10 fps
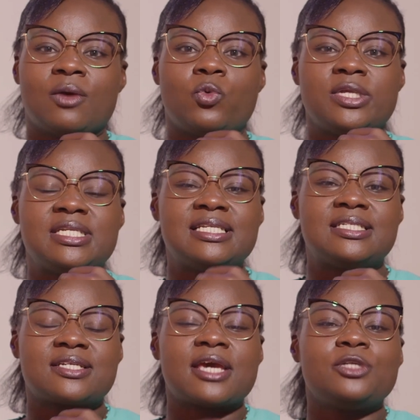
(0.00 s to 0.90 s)
we
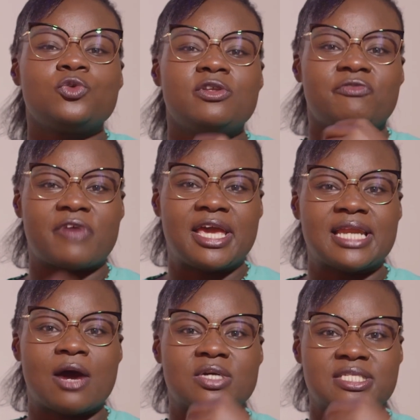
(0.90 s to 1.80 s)
try to define
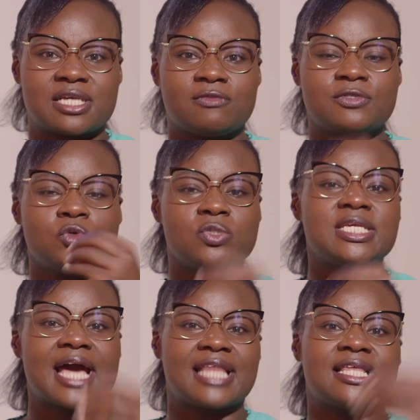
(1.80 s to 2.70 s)
ourselves
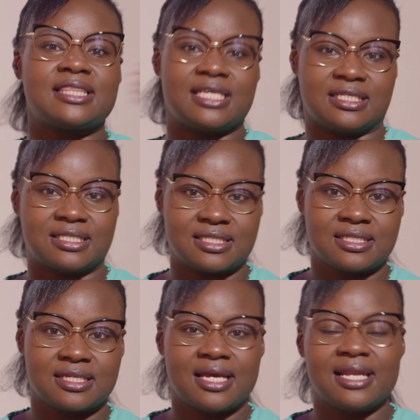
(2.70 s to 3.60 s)
using other things.
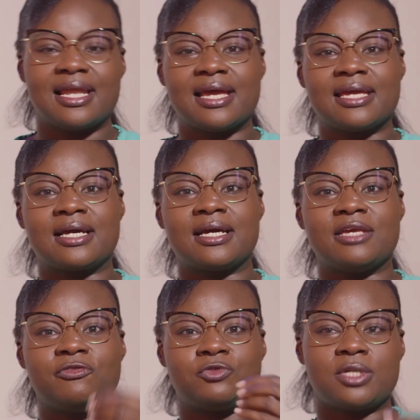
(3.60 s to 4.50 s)
Like
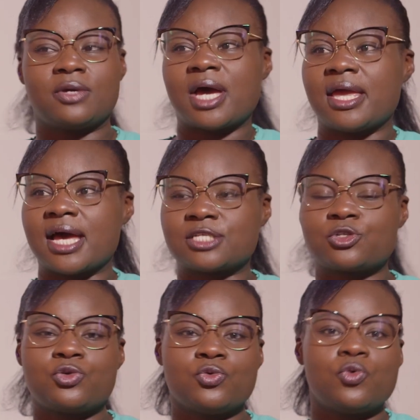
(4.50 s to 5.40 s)
if today I
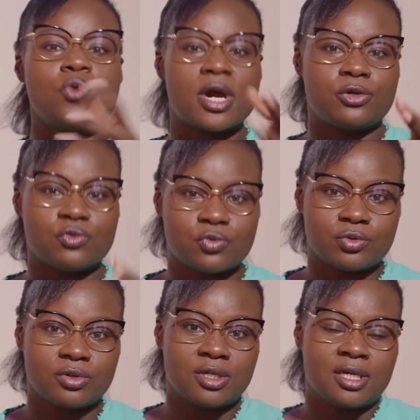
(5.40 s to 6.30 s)
ask you, who are you?
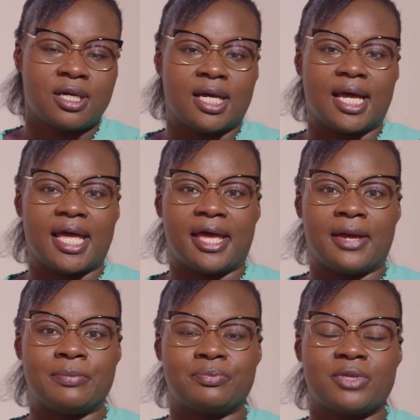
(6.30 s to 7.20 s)

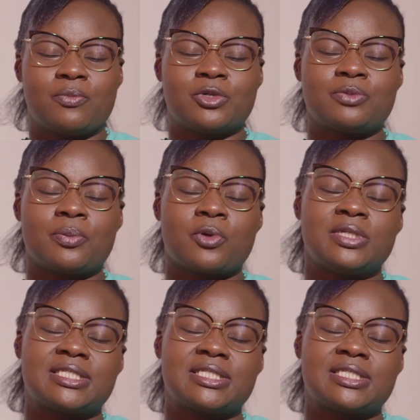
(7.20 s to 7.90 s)
Most people will